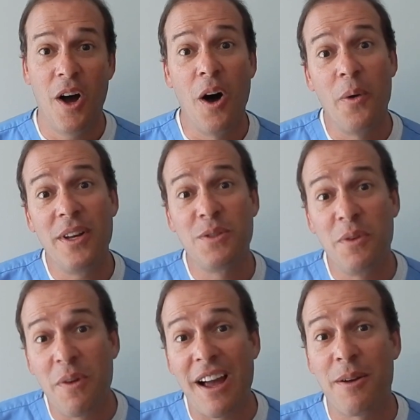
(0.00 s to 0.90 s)
Always
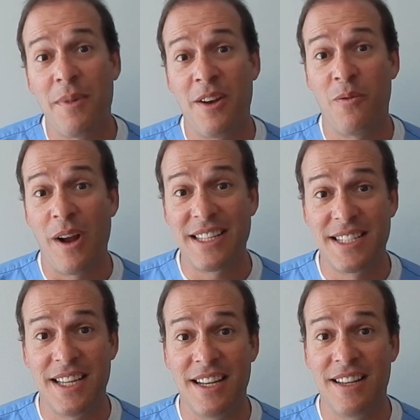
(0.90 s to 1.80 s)
we recommend
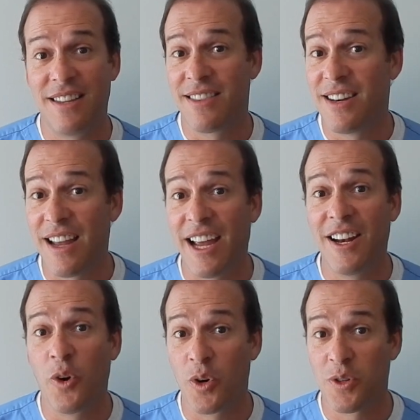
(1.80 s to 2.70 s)
resting the
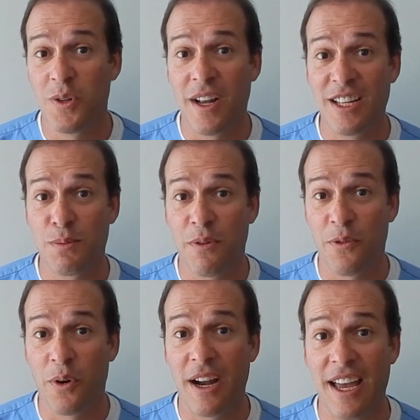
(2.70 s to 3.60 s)
night or 2 nights
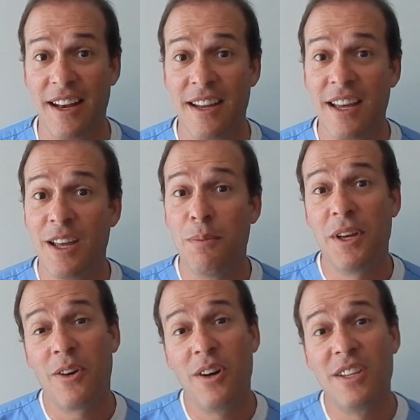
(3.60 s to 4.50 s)
beforehand,
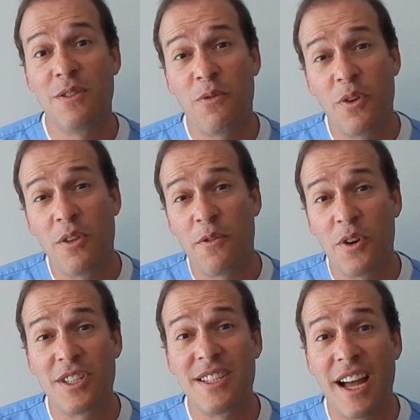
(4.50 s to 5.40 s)
because for the
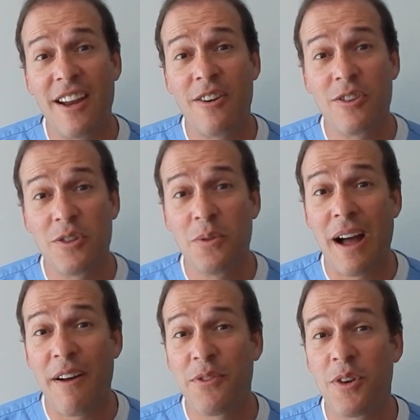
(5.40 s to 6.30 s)
first night or 2
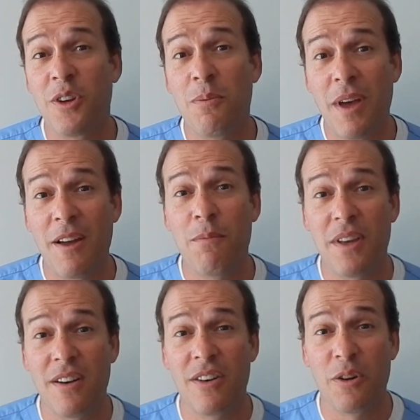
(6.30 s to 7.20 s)
after, you may
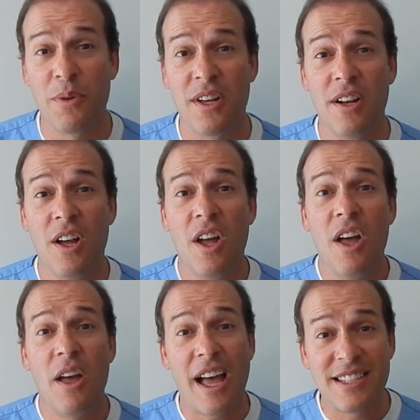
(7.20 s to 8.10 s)
be a little bit
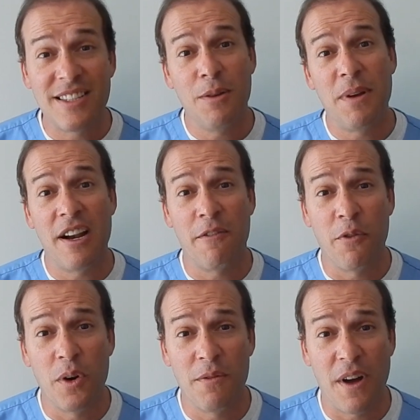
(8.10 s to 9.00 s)
at sleeping at a
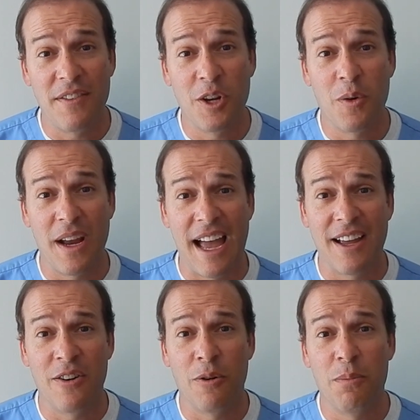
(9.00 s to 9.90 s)
45-degree
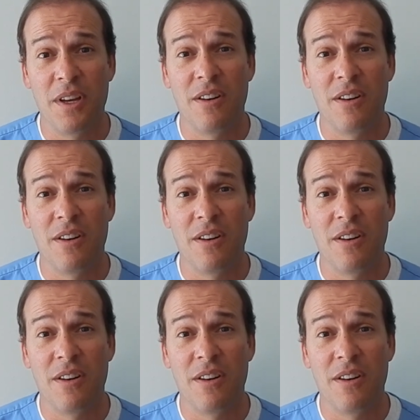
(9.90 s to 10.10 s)
angle,